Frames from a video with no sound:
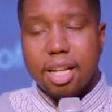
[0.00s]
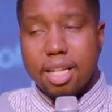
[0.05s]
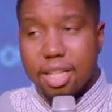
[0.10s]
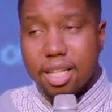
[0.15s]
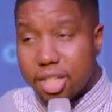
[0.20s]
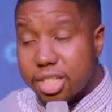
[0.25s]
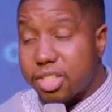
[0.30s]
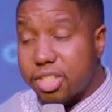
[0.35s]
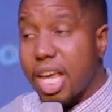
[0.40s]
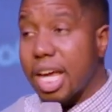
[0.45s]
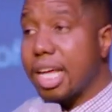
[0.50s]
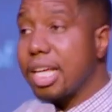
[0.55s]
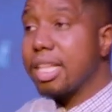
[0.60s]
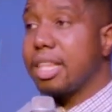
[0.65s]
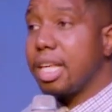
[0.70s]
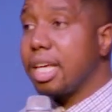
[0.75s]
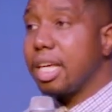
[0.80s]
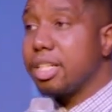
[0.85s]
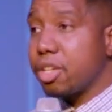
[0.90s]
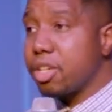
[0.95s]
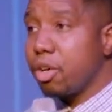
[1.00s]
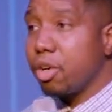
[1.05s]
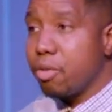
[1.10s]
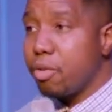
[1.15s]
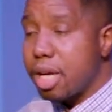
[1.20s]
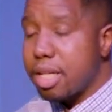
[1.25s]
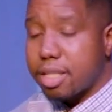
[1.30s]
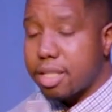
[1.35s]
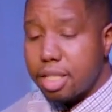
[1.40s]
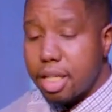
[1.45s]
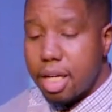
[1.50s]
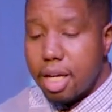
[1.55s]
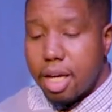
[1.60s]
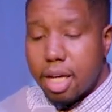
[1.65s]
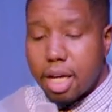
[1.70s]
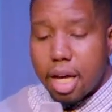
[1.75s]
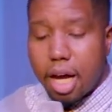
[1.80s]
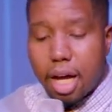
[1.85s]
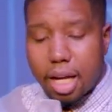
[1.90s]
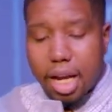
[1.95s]
The, the second thing eternal rest
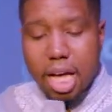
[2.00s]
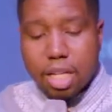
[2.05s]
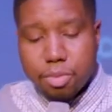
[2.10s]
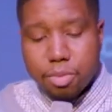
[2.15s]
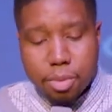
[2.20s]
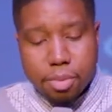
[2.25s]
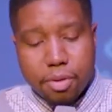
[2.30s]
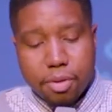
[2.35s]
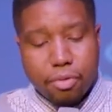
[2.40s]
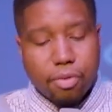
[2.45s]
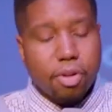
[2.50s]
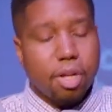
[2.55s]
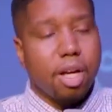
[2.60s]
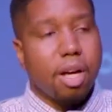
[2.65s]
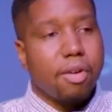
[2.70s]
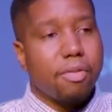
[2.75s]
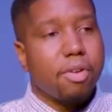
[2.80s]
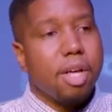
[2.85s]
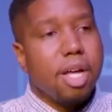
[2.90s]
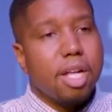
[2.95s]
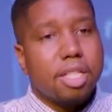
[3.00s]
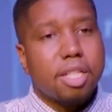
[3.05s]
uh, allows me to be free of,